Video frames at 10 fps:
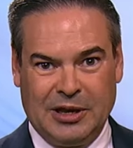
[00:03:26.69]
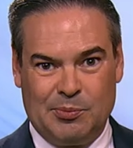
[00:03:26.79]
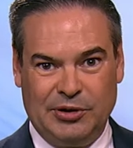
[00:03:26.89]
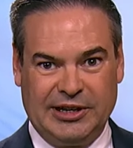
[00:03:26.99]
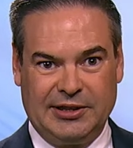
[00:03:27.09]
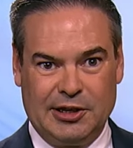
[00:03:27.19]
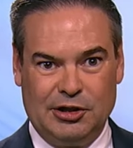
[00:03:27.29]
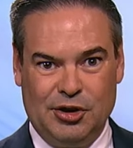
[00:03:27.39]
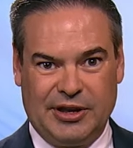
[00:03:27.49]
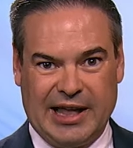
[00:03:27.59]
predicting the
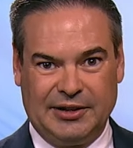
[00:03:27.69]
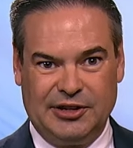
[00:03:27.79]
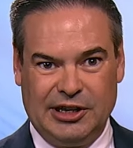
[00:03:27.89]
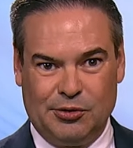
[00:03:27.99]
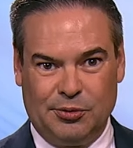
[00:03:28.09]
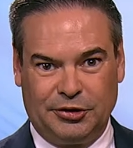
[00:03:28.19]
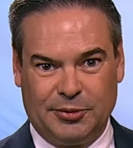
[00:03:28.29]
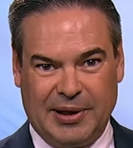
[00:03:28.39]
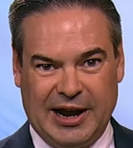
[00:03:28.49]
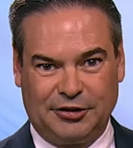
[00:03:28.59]
new calendar year will
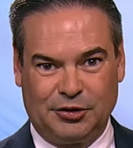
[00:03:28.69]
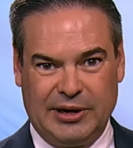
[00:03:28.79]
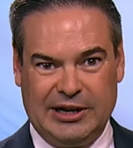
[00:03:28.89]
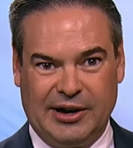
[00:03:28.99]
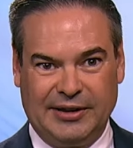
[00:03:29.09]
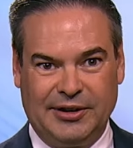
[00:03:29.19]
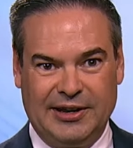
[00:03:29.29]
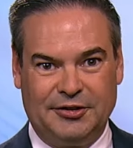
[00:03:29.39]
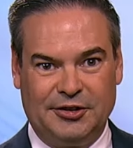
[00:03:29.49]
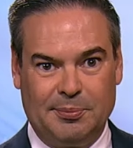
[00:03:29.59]
surpass 2019
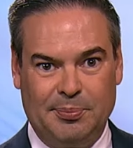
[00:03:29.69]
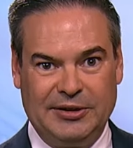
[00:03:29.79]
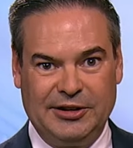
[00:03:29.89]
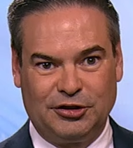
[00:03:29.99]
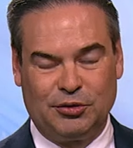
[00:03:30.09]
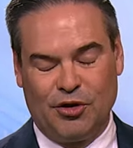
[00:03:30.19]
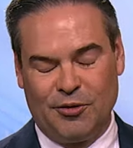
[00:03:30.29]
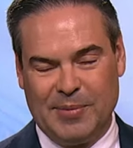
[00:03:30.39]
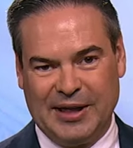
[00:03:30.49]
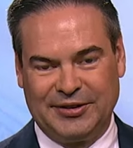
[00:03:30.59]
as the busiest
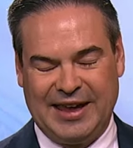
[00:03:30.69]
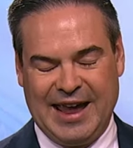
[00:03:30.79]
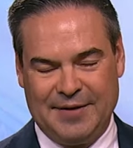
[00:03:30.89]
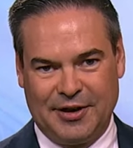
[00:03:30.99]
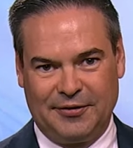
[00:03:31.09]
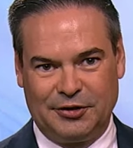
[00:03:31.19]
12 months ever for